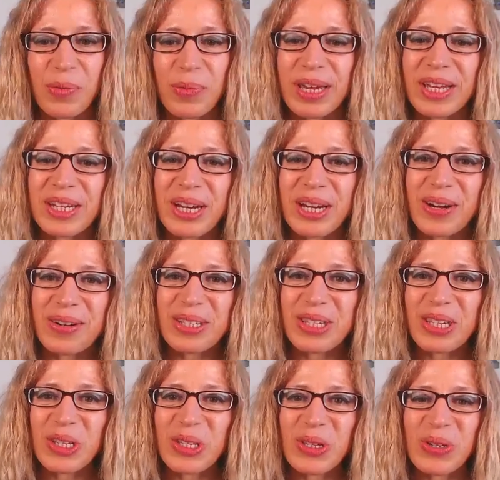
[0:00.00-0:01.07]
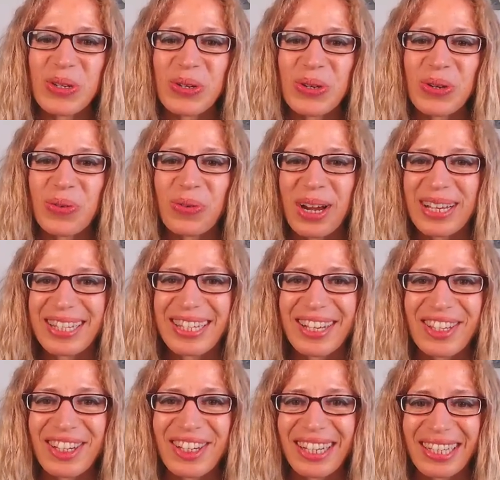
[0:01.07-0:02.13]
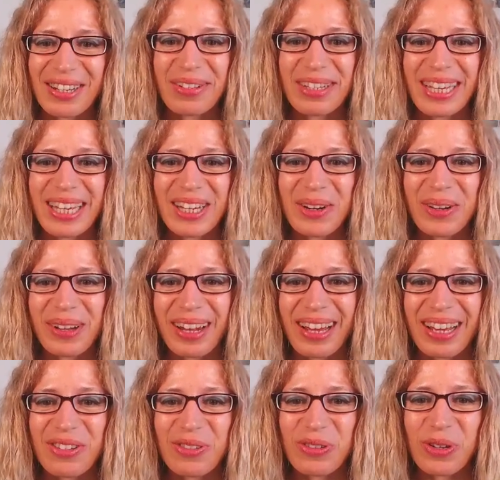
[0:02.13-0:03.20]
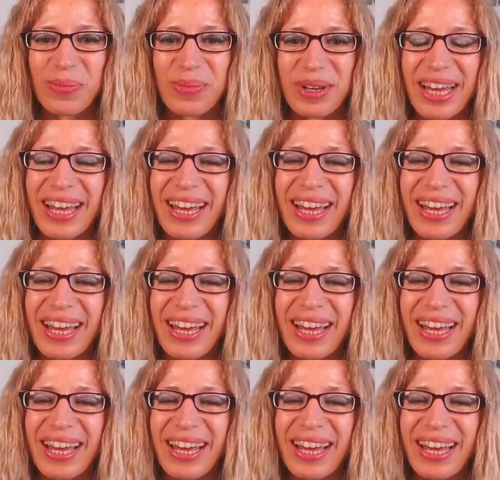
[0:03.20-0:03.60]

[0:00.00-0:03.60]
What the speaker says: we encourage you to run such an activity in your classroom